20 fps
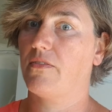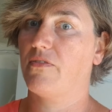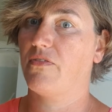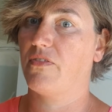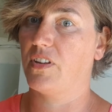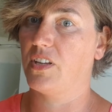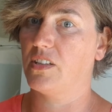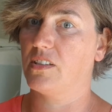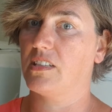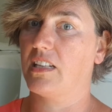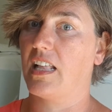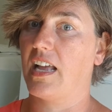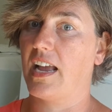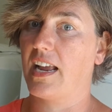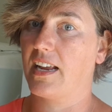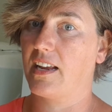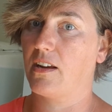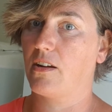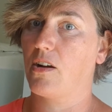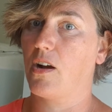feels
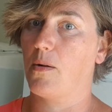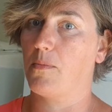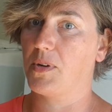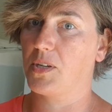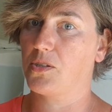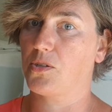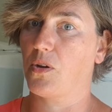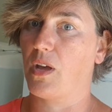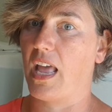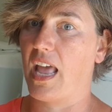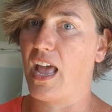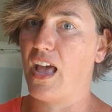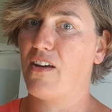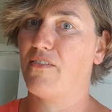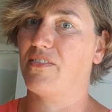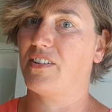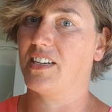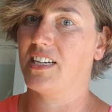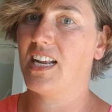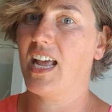like coming to
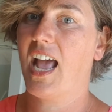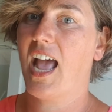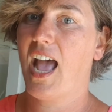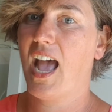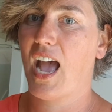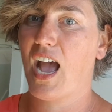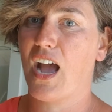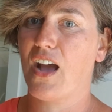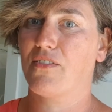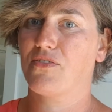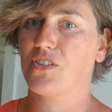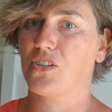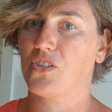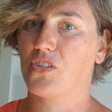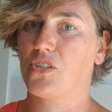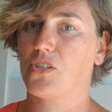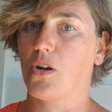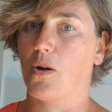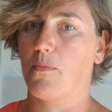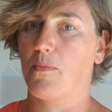heaven after
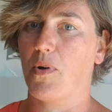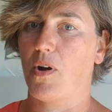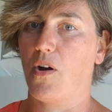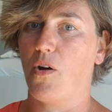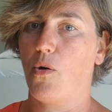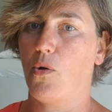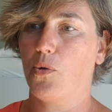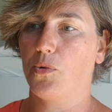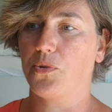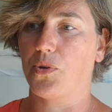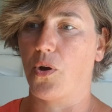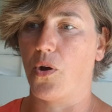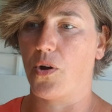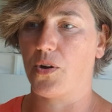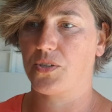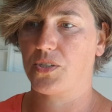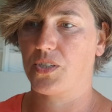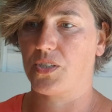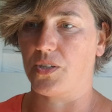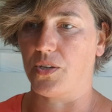some old
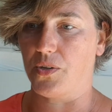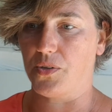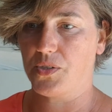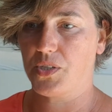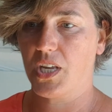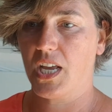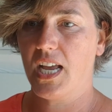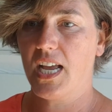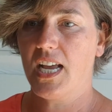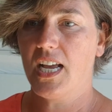hostels.